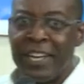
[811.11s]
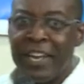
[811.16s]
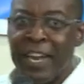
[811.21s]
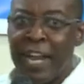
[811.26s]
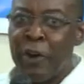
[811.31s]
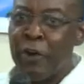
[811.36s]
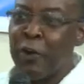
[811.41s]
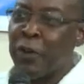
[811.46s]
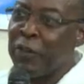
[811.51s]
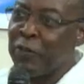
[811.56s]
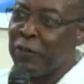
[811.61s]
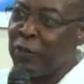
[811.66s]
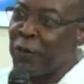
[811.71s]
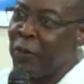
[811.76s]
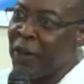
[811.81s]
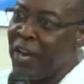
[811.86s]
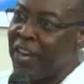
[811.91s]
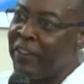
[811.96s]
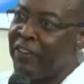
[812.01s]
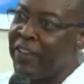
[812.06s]
Now, if you
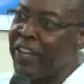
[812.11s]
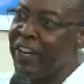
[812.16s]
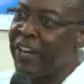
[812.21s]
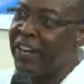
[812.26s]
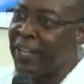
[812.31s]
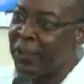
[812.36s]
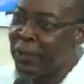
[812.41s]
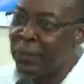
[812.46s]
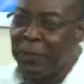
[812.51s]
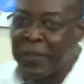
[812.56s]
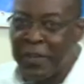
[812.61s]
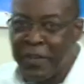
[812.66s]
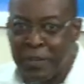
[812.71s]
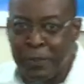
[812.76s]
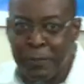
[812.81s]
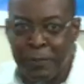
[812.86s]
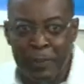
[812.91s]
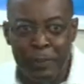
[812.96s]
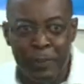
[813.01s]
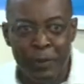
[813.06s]
have
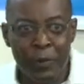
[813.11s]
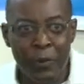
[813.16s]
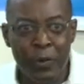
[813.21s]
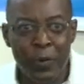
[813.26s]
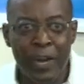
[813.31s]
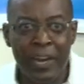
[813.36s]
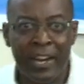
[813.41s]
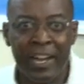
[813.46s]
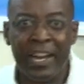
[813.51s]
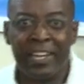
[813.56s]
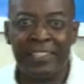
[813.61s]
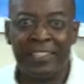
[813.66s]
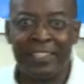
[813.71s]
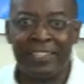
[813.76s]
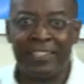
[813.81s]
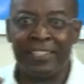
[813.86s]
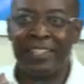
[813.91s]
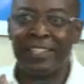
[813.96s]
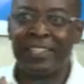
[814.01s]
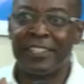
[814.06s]
rich people who are
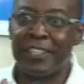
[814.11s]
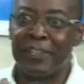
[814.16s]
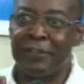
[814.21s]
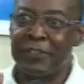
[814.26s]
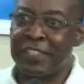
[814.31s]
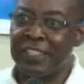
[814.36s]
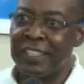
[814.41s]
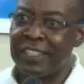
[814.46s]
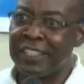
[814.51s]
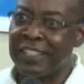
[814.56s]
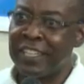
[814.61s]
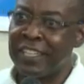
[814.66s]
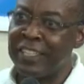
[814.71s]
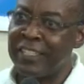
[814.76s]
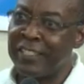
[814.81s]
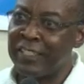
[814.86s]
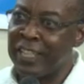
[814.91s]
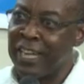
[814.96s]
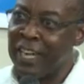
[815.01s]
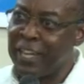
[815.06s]
accessing services that